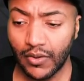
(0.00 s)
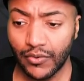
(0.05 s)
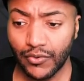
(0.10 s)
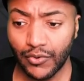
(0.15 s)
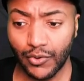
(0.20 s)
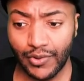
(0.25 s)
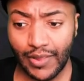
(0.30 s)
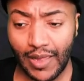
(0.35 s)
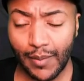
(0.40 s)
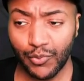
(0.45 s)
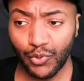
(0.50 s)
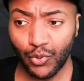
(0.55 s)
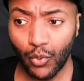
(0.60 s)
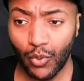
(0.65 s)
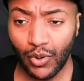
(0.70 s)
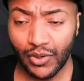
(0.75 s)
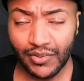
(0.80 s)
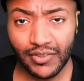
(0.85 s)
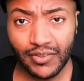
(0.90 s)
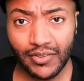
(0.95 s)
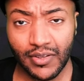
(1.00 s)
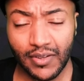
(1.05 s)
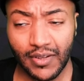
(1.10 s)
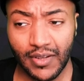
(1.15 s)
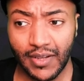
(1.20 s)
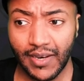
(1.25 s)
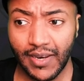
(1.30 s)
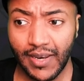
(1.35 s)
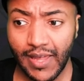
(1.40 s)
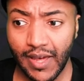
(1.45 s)
So top scorers
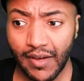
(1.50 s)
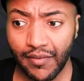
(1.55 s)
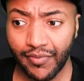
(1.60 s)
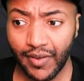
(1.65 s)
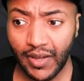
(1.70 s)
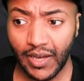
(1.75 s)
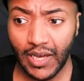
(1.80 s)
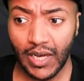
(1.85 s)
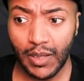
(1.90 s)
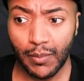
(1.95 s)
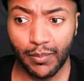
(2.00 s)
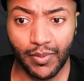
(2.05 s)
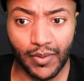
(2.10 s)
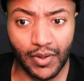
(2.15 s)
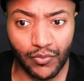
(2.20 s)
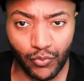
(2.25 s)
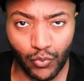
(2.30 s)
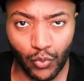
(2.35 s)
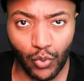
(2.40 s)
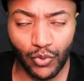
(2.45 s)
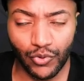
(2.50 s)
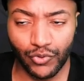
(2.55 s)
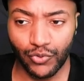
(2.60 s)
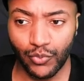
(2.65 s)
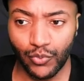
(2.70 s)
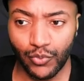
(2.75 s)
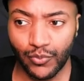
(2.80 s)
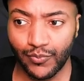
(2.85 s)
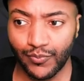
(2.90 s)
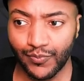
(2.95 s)
in the FA Cup, of
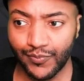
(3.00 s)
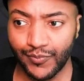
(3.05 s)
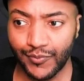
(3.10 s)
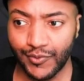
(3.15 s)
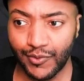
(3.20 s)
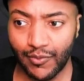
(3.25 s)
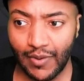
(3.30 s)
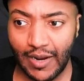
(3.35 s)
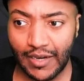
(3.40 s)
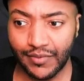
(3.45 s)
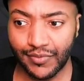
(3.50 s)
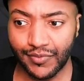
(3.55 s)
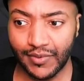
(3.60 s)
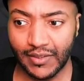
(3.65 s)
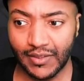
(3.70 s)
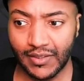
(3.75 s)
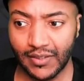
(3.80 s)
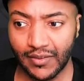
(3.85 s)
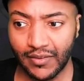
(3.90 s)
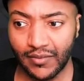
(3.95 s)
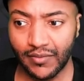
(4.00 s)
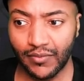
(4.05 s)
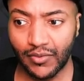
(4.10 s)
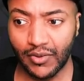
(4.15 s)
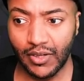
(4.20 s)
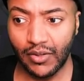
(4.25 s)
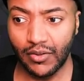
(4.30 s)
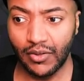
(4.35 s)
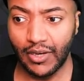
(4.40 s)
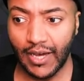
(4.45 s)
course, Rashford
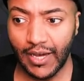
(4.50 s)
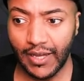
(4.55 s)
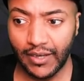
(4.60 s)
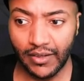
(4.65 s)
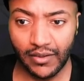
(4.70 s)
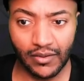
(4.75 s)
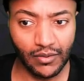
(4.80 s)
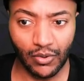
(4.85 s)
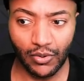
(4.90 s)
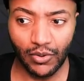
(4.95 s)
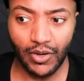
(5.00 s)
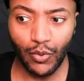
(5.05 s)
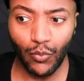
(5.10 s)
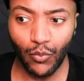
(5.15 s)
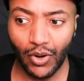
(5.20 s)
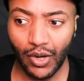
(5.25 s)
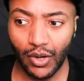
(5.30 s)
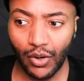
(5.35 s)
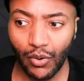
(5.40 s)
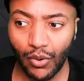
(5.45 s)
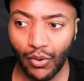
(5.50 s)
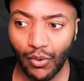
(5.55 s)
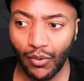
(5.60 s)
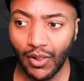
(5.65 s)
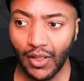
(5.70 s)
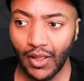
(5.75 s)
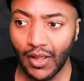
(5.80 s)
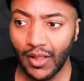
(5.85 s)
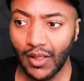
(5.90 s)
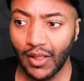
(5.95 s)
for United. Only 1
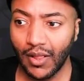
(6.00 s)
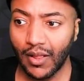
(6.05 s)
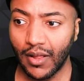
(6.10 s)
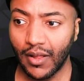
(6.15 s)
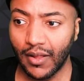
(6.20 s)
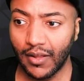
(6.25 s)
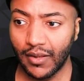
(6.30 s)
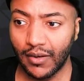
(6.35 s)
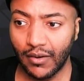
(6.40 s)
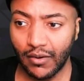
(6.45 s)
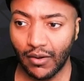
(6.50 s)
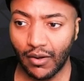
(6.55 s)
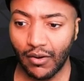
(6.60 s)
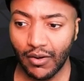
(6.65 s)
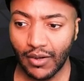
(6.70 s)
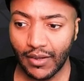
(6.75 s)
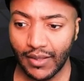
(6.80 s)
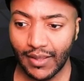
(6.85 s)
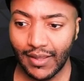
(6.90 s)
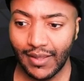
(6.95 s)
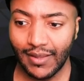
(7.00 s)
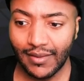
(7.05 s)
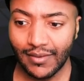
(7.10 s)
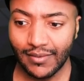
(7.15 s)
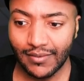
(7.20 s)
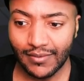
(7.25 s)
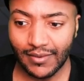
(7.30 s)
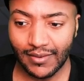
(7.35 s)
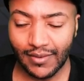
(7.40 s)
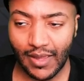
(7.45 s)
goal. Long
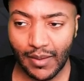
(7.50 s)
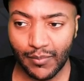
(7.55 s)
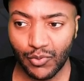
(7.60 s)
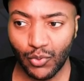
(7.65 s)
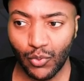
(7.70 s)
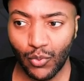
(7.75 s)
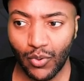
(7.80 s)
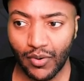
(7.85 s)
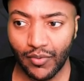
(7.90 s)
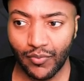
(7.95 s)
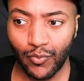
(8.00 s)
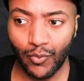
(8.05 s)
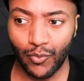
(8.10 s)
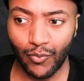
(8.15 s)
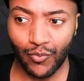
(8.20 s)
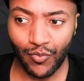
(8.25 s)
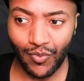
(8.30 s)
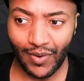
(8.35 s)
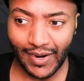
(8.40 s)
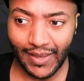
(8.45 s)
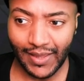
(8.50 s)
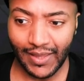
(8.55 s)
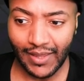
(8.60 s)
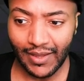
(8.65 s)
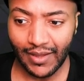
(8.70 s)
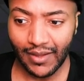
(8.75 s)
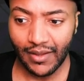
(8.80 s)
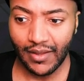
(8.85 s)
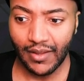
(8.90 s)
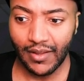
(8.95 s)
is the top scorer for
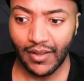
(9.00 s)
Reading.